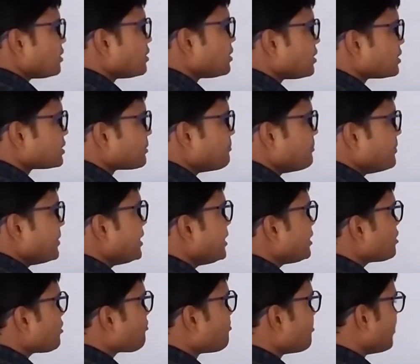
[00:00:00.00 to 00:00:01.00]
the meaning
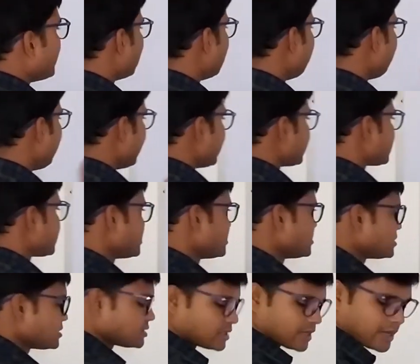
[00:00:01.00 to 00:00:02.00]
of multiplication
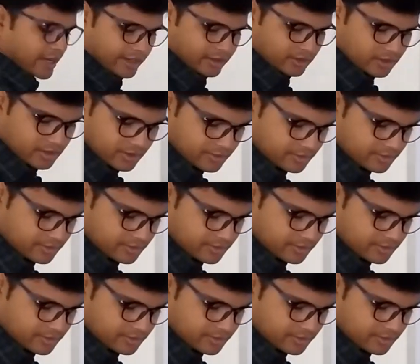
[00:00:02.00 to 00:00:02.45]
is that